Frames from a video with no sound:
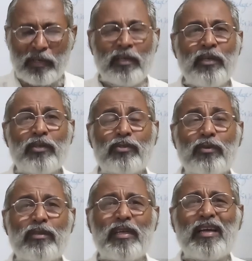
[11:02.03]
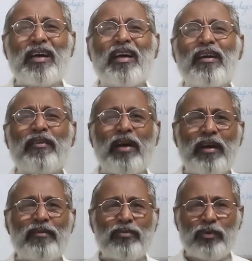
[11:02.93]
So they are,
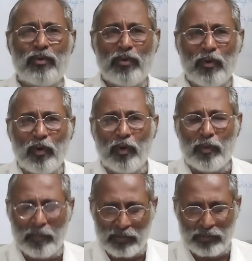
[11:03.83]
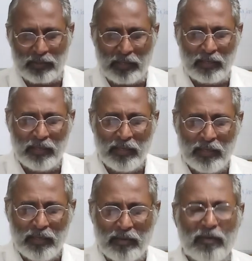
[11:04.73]
have no mercy.
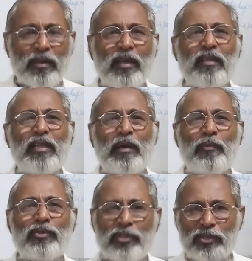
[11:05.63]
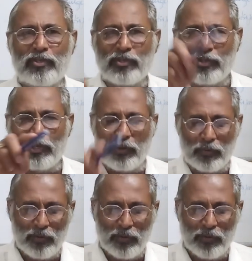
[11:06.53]
Okay, the emotion is zero.